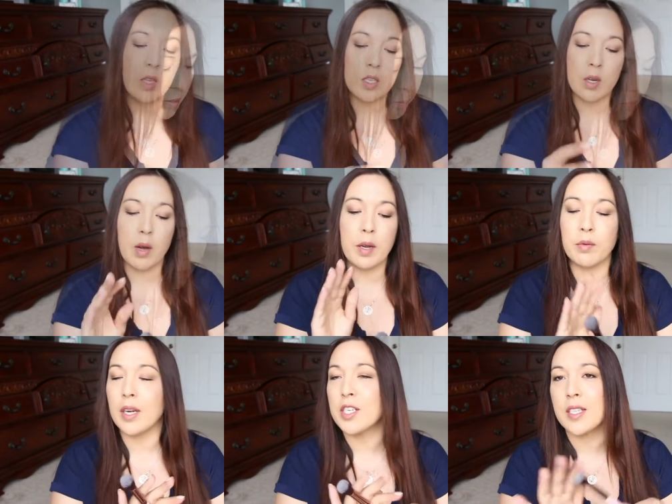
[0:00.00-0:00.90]
So I,
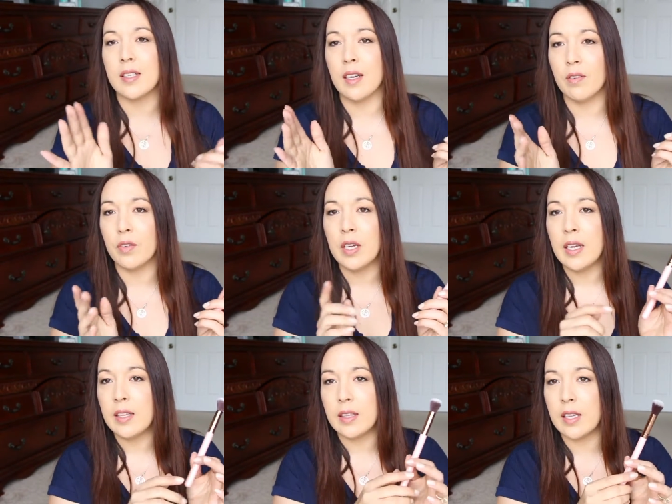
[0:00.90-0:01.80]
I just love
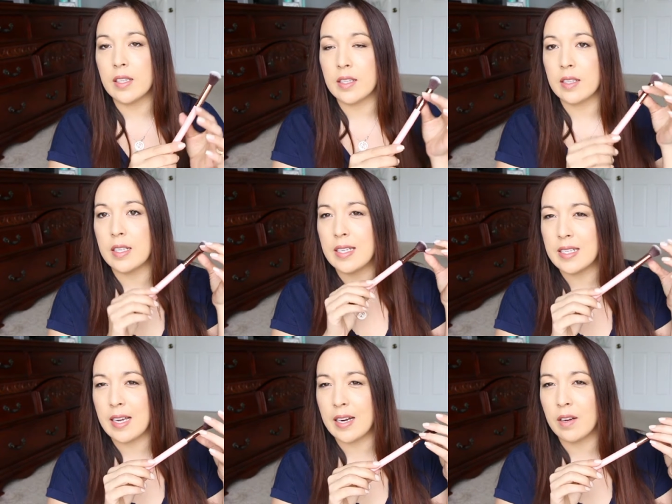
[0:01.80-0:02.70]
the, the
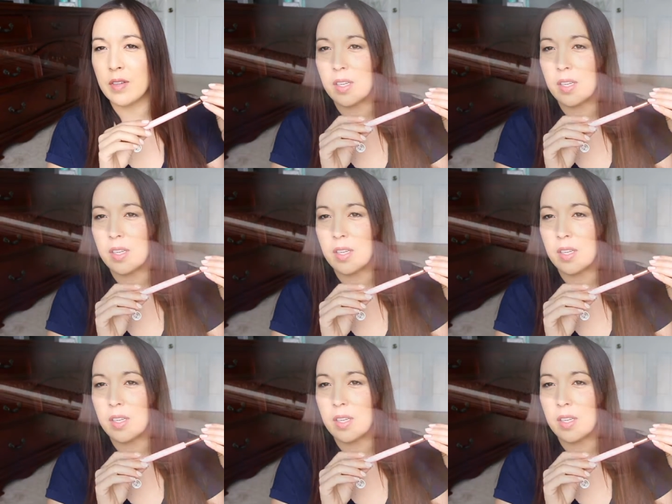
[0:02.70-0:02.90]
design of the